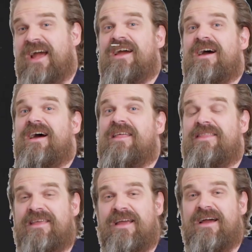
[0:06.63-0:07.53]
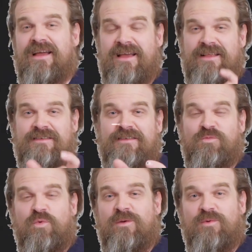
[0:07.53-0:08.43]
Like, crazy. It's
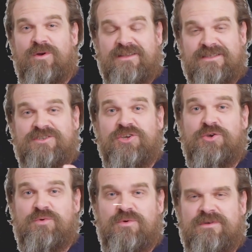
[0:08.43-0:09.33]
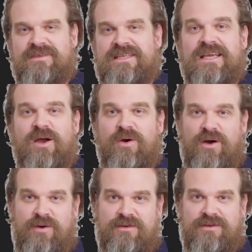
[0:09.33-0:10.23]
just one word. It's too.
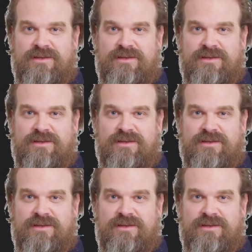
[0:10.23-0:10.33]
T-O-O.